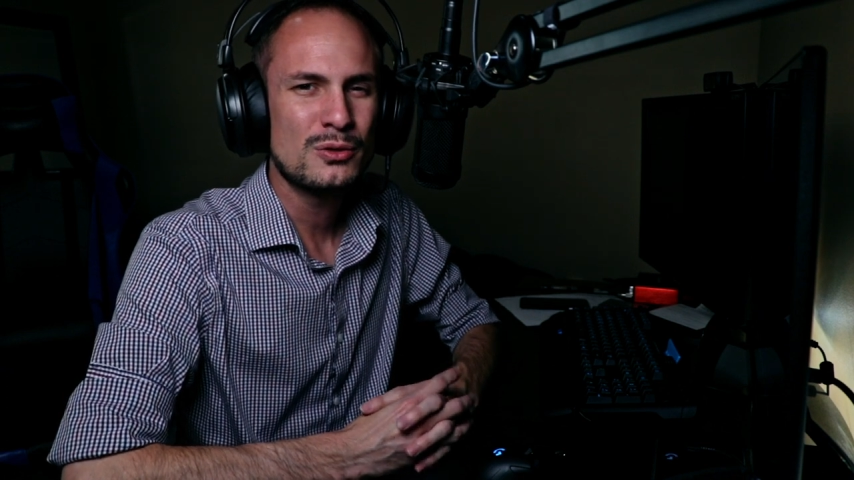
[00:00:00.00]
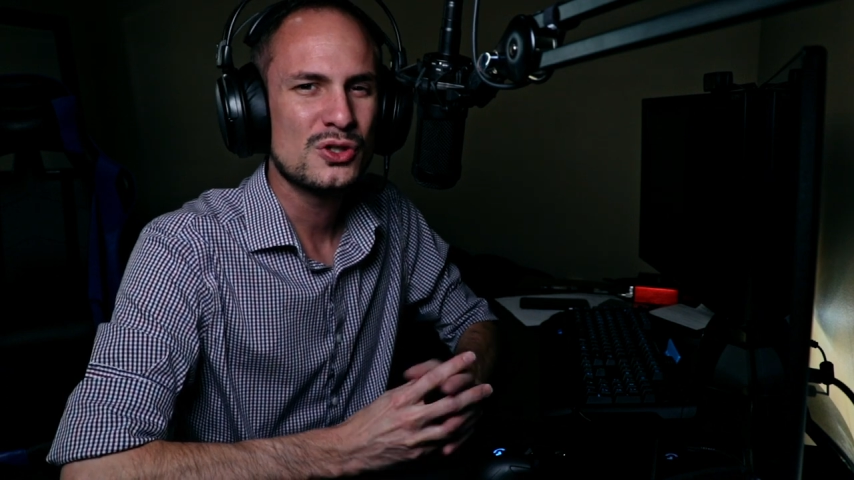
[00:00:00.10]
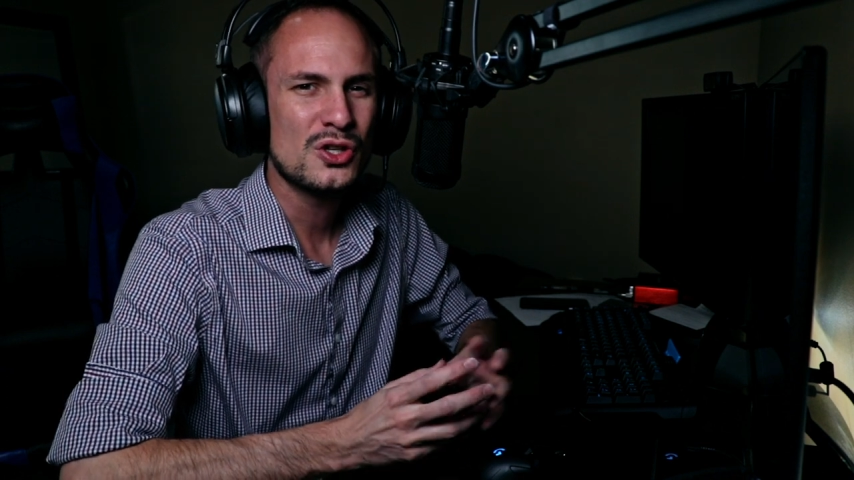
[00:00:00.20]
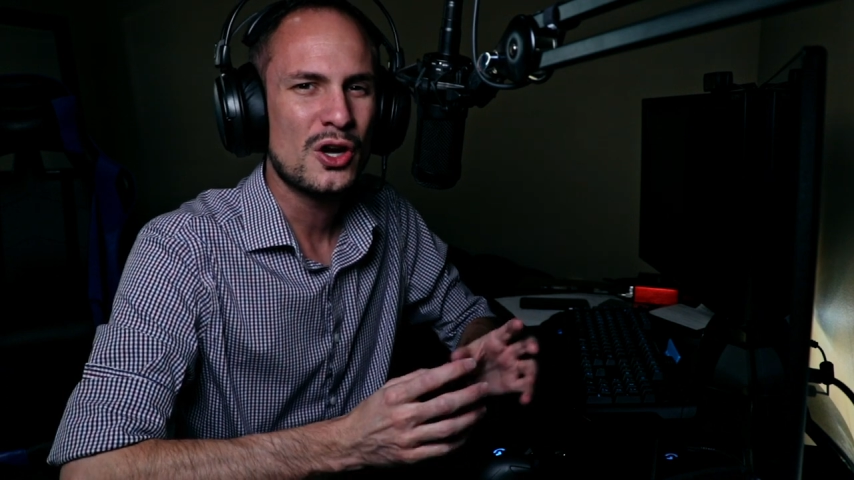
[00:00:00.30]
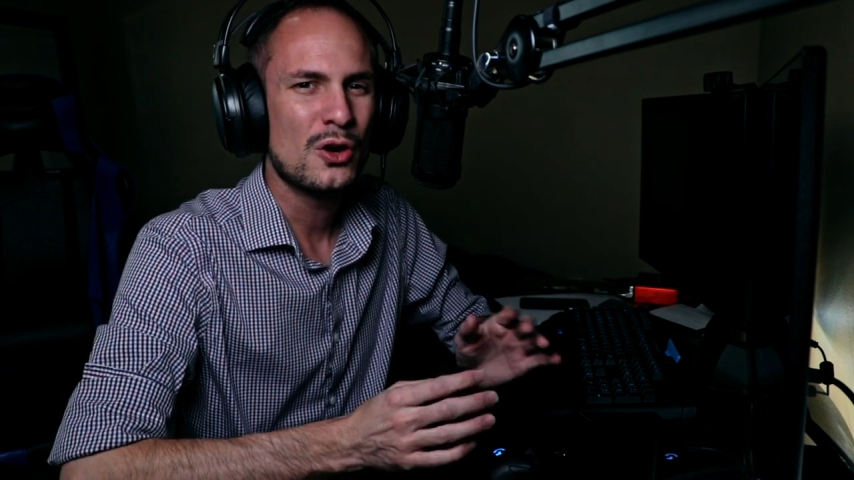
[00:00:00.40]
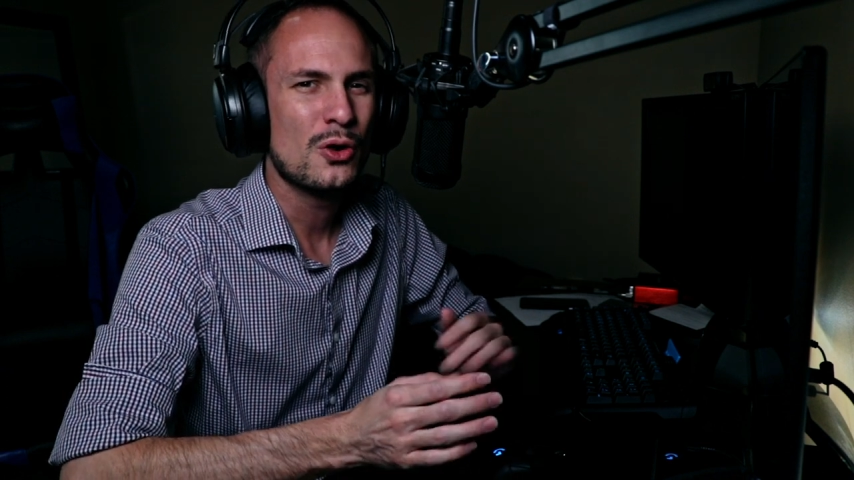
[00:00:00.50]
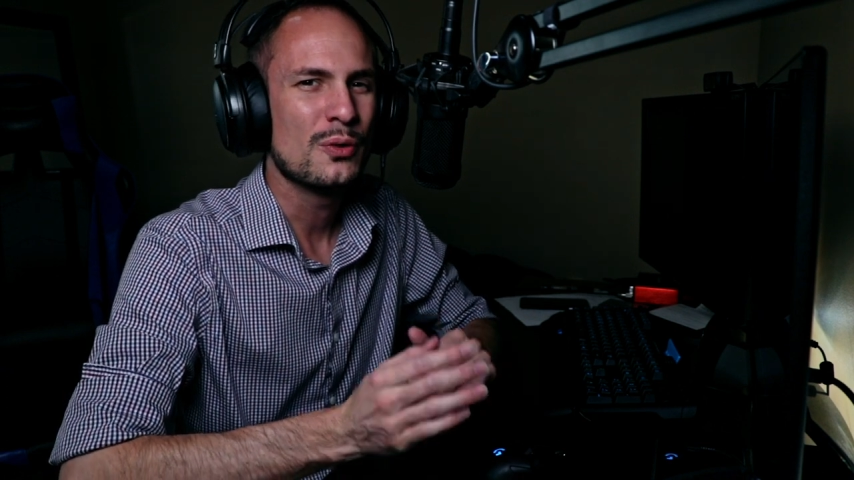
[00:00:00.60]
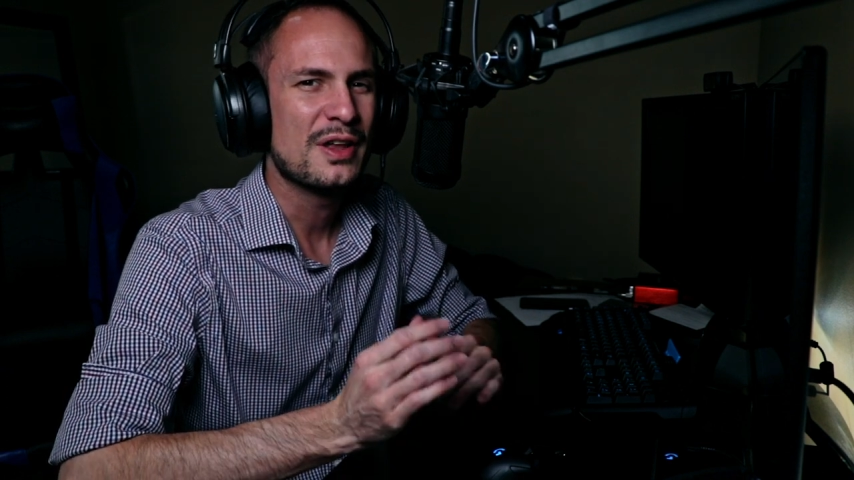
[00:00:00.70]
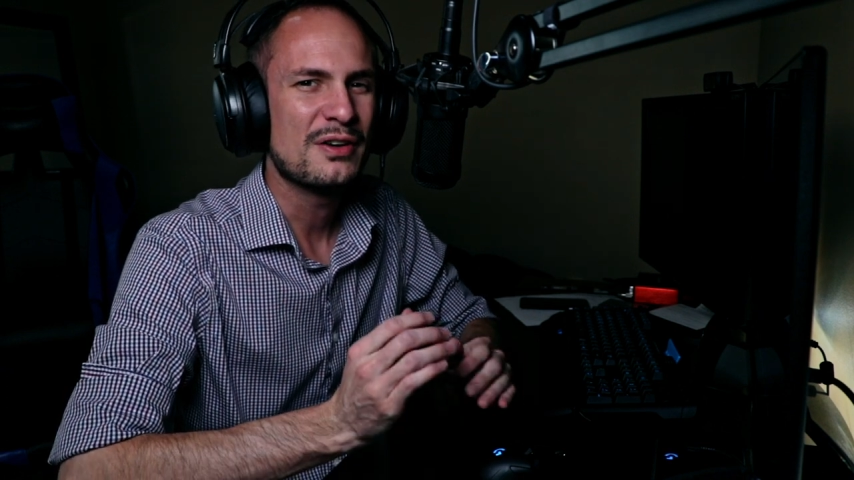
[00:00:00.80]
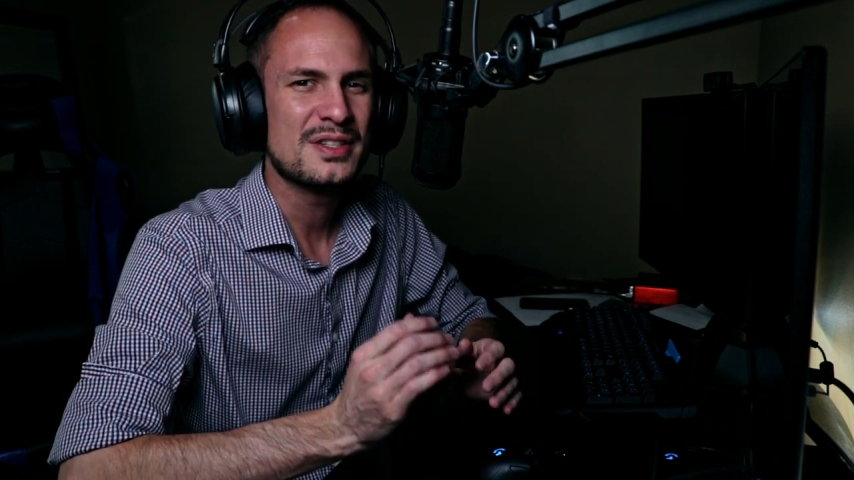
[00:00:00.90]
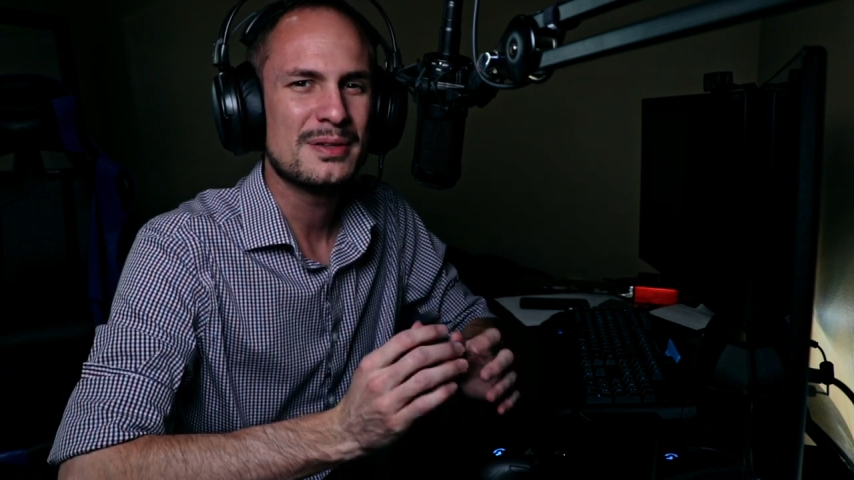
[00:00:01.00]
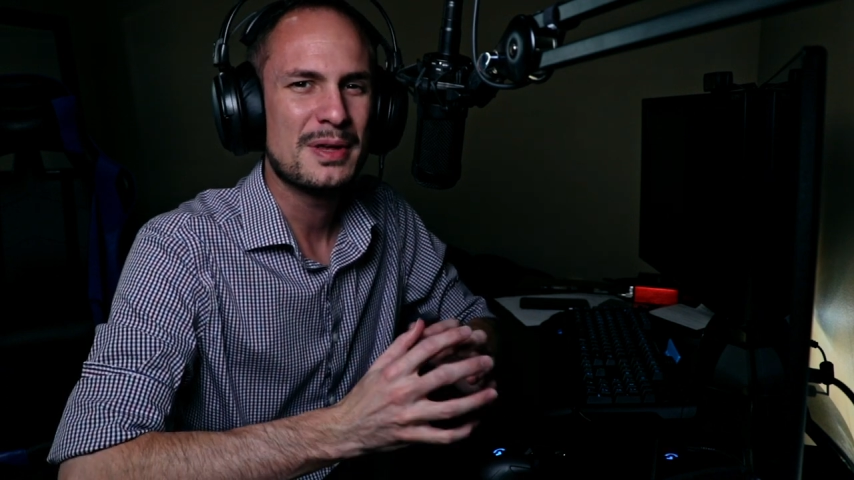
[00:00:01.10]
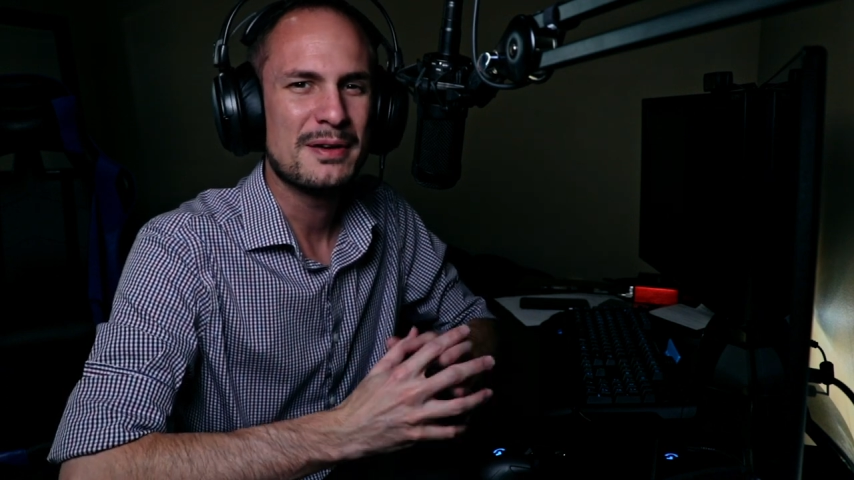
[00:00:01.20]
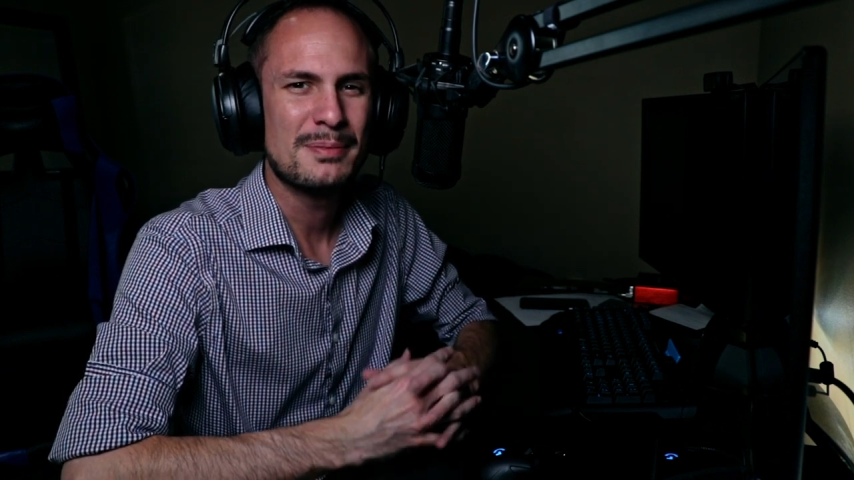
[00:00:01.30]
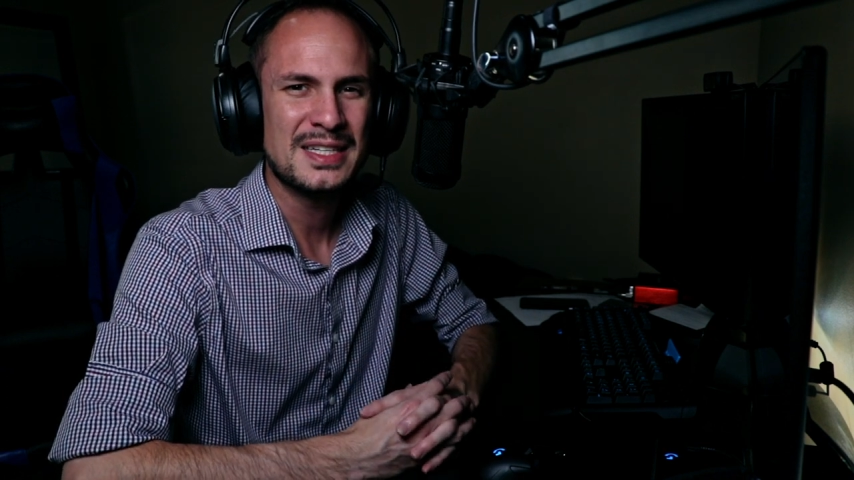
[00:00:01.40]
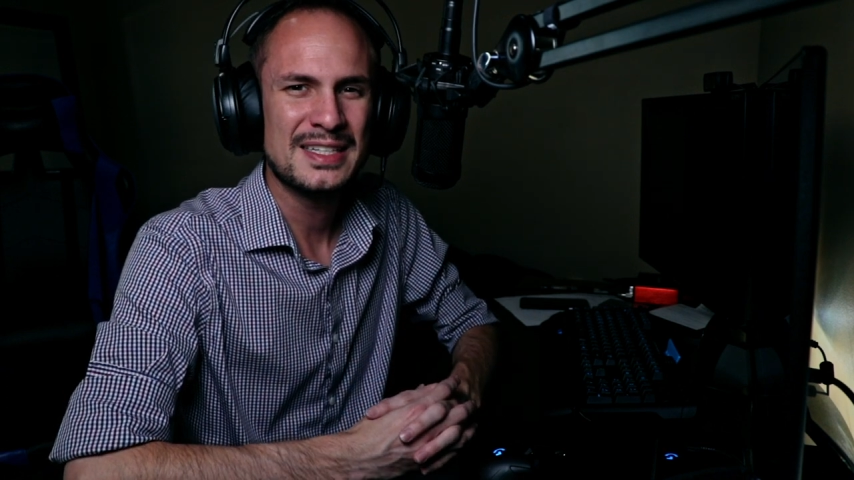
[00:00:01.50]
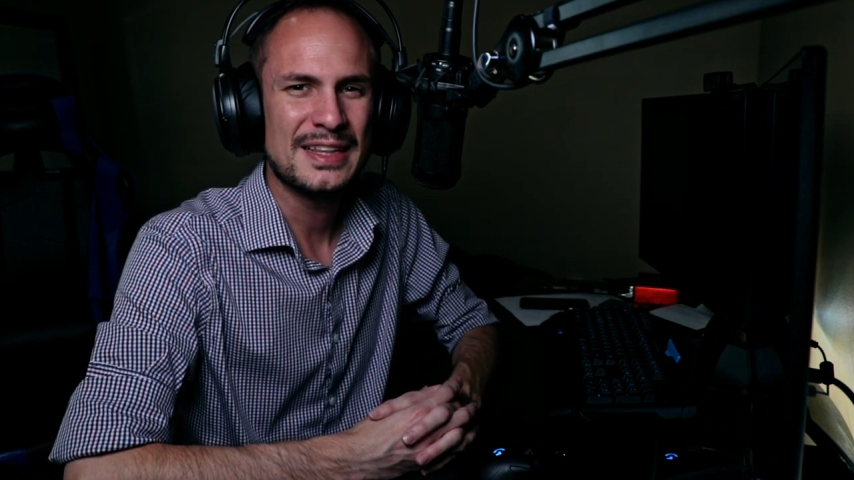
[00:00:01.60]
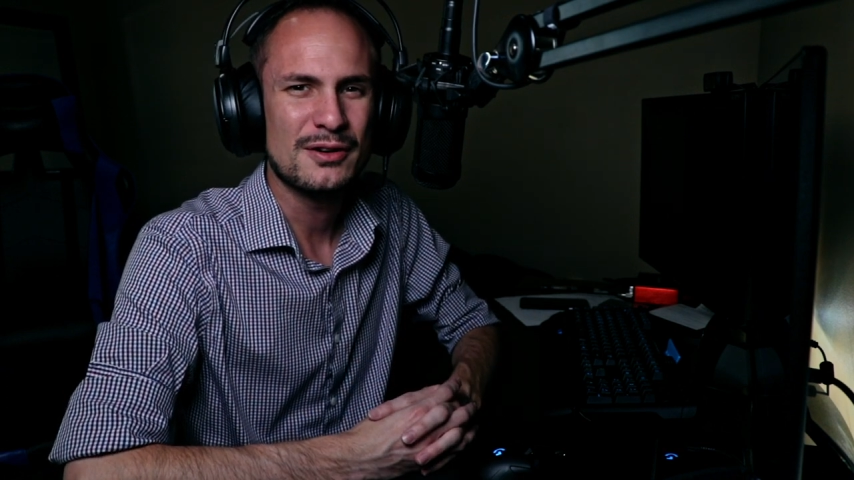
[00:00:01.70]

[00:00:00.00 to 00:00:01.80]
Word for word: So there is a bit of buzzing,